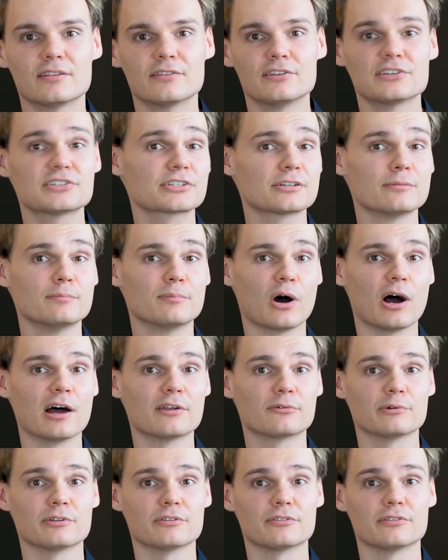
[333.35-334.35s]
This,
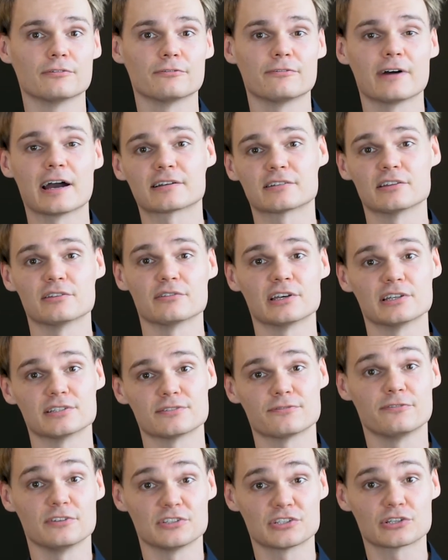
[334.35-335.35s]
combined with the fact that
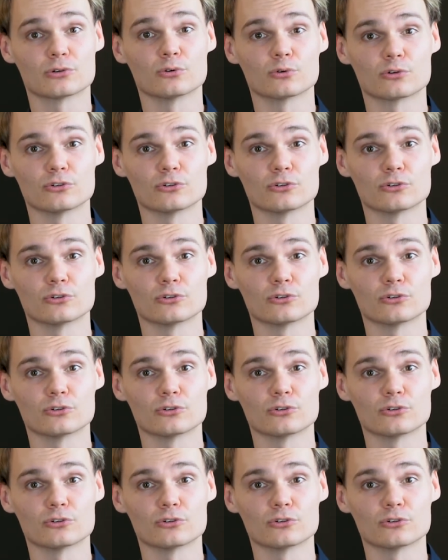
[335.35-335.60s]
there's physical